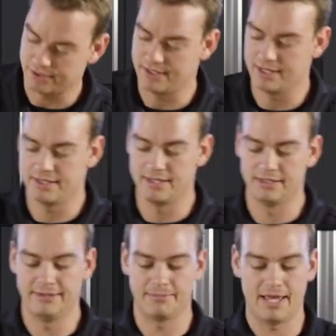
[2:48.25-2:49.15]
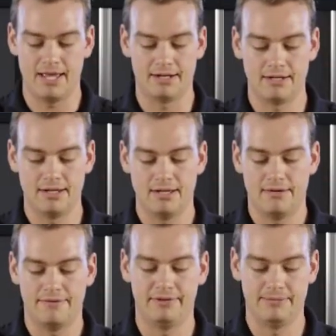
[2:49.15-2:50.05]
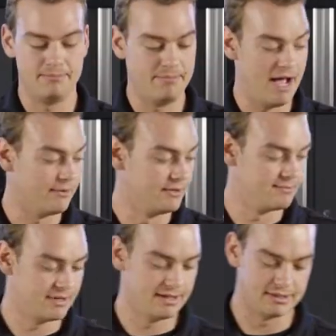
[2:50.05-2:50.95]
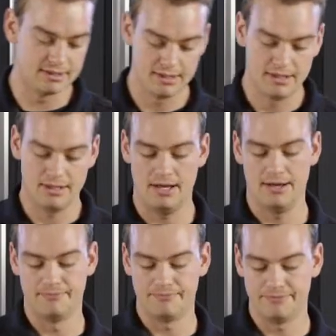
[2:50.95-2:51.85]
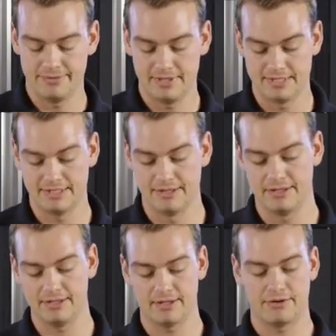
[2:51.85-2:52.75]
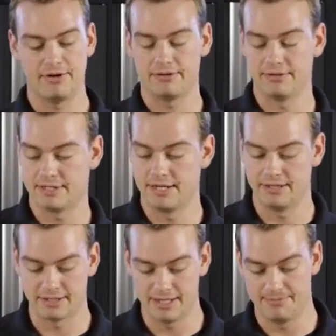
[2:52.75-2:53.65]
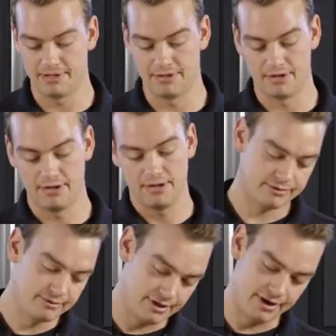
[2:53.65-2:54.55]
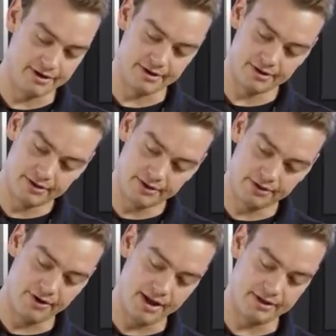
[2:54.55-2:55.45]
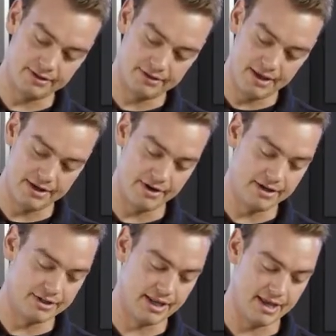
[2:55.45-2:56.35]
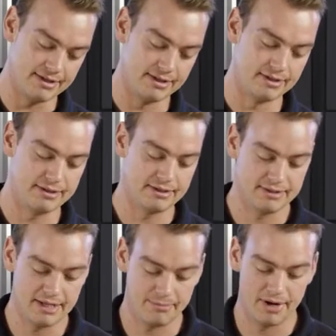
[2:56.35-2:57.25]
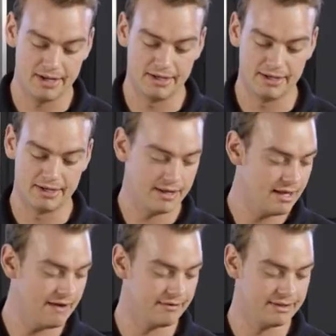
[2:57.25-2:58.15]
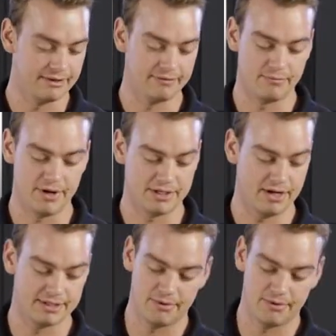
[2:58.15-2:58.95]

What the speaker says: that the lip can't flip backwards, because this is a critical seal in keeping your crank and your engine cases separated and everything from pressurizing